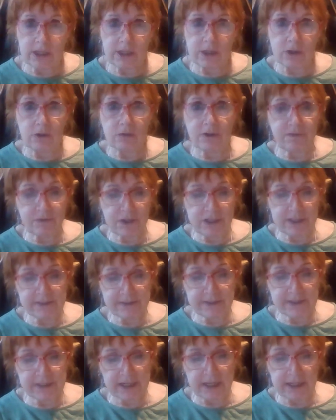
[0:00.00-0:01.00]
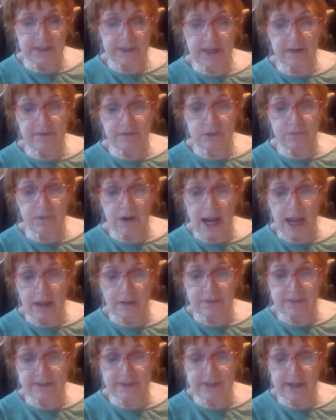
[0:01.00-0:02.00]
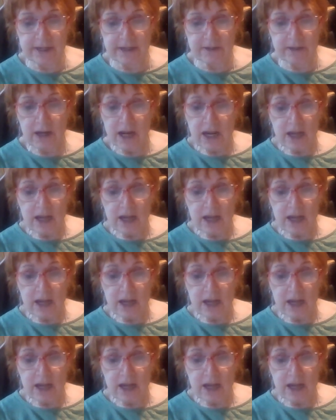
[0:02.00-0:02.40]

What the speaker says: University, David Brown, said